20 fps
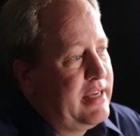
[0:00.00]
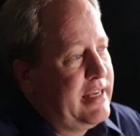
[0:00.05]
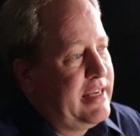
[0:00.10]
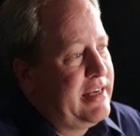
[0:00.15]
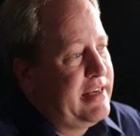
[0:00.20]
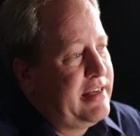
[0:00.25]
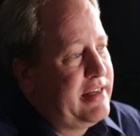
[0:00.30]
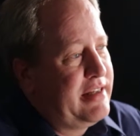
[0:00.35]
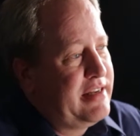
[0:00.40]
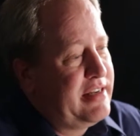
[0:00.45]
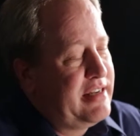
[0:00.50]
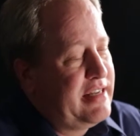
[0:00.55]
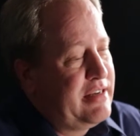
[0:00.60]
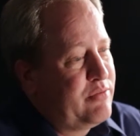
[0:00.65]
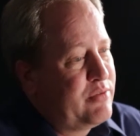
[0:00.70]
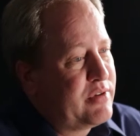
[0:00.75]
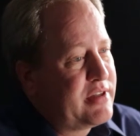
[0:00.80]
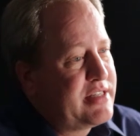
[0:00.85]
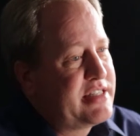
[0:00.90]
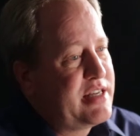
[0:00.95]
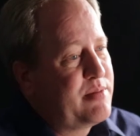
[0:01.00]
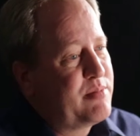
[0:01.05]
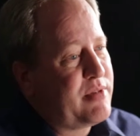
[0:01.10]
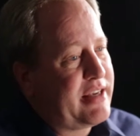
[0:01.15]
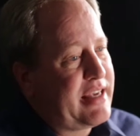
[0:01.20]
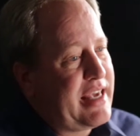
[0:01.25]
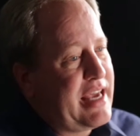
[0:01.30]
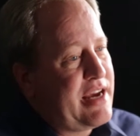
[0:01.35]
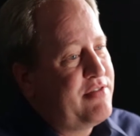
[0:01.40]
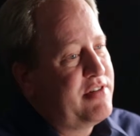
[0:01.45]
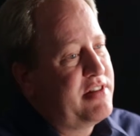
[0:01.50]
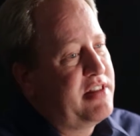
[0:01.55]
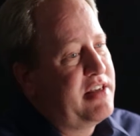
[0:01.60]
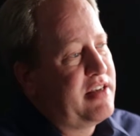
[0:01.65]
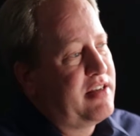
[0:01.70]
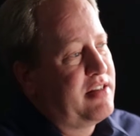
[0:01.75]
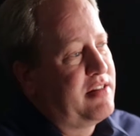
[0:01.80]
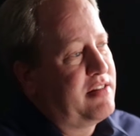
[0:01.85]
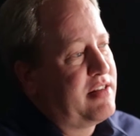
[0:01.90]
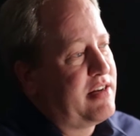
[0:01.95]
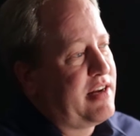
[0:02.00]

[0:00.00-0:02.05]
And it really seemed like everything